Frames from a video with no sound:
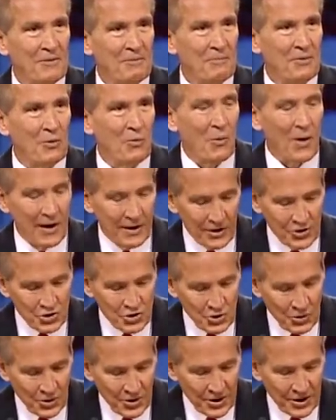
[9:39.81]
But what a
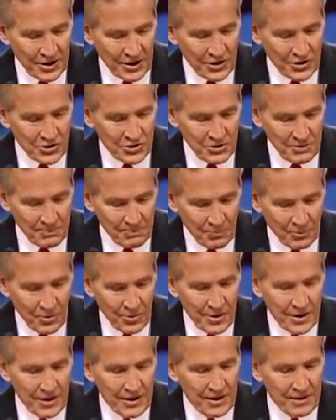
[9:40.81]
joy it is to
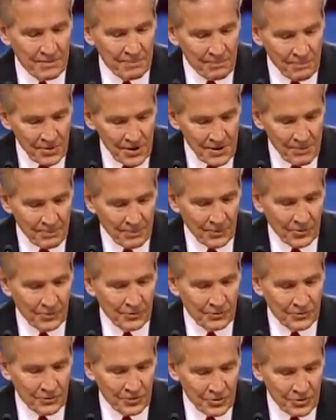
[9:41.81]
bring
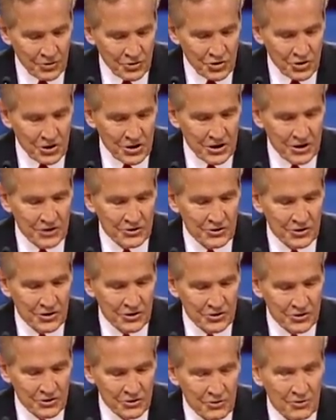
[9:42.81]
people to
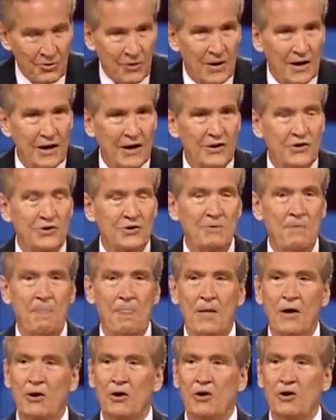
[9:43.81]
Jesus Christ.
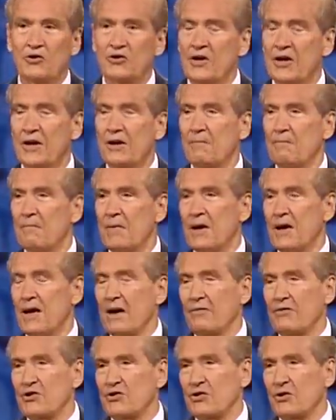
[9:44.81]
You see, many
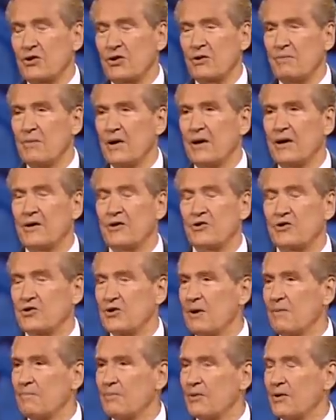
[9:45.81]
of us are committed to
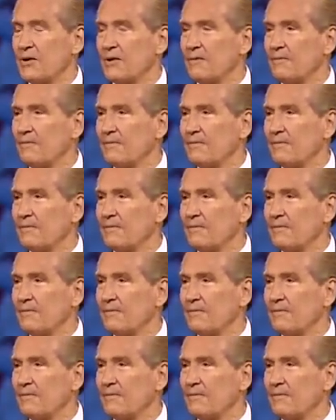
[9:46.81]
something.